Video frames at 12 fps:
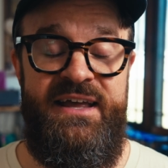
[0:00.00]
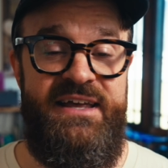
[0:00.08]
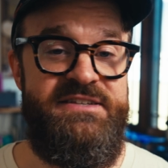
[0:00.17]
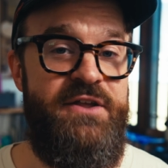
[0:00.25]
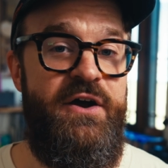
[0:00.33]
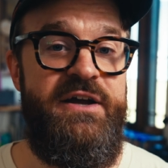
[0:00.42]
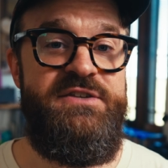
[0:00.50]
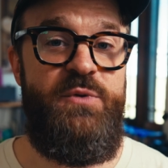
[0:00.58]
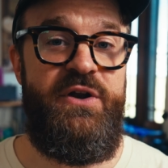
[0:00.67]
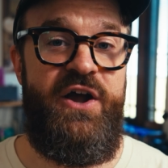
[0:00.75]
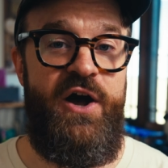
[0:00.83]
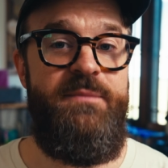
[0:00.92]
As long as
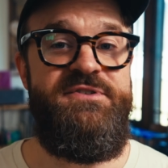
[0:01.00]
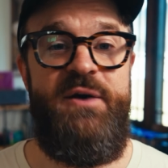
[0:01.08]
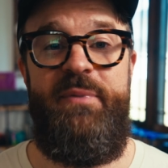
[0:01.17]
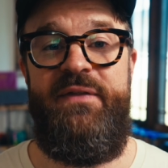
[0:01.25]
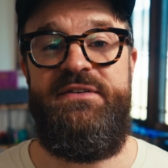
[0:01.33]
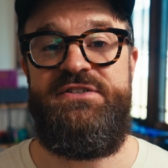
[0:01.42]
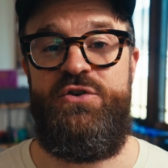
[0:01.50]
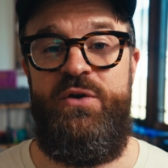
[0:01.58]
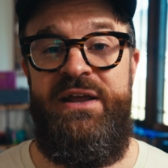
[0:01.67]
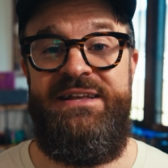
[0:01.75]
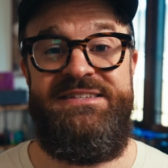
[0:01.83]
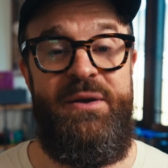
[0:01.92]
what comes up on the
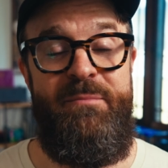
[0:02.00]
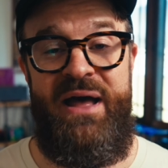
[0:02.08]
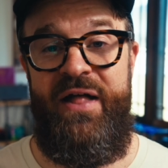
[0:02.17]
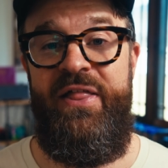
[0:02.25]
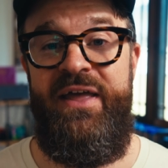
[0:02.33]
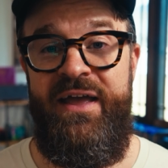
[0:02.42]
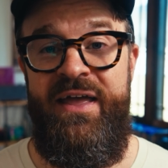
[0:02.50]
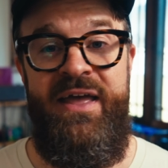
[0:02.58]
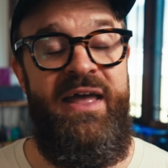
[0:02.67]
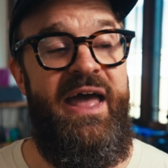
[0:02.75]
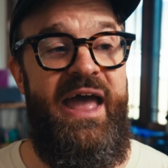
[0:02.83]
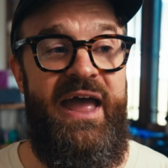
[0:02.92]
screen is compelling
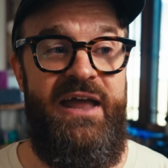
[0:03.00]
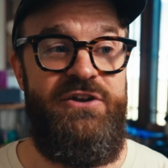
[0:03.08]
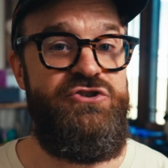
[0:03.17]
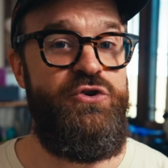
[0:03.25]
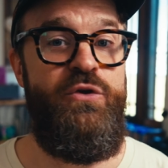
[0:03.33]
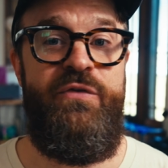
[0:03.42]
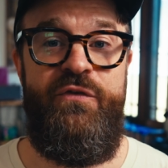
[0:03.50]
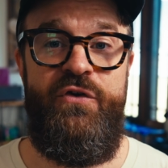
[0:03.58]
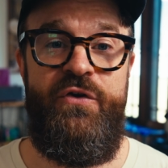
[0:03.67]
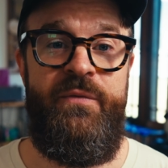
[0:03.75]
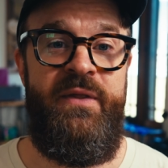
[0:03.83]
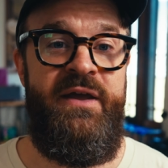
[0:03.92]
and
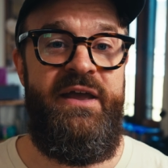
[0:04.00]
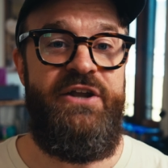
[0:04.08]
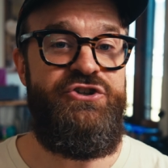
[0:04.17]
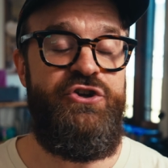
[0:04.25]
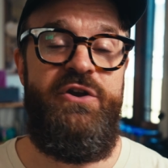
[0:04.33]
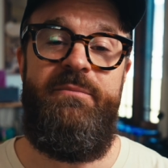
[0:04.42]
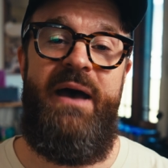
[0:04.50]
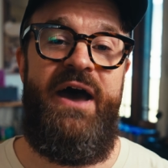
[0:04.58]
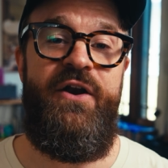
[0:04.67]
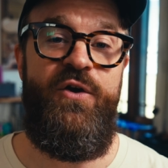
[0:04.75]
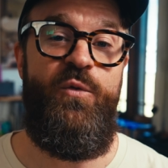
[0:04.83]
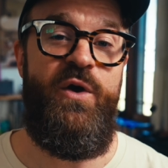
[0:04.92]
truthful, it shouldn't
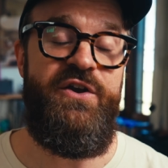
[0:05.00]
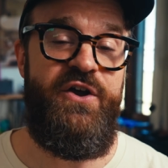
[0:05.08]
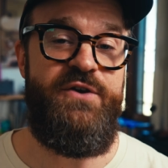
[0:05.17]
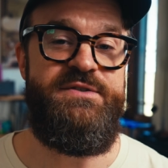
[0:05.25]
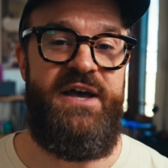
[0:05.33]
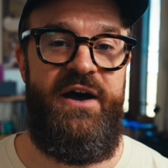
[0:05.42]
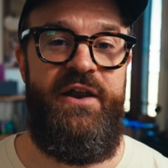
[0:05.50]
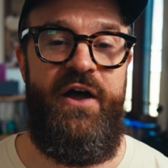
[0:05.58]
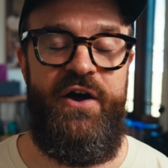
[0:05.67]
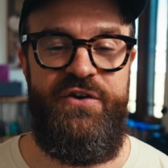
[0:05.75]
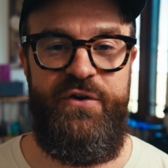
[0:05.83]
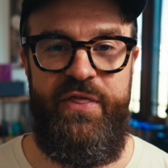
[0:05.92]
matter what goes on
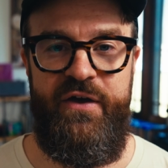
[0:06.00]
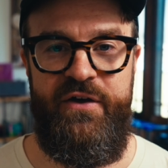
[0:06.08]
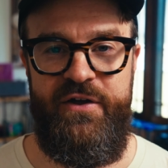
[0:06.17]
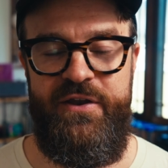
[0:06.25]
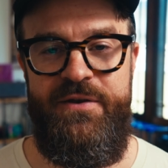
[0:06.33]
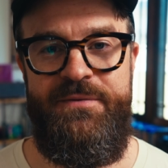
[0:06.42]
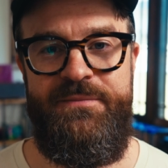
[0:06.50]
under the hood.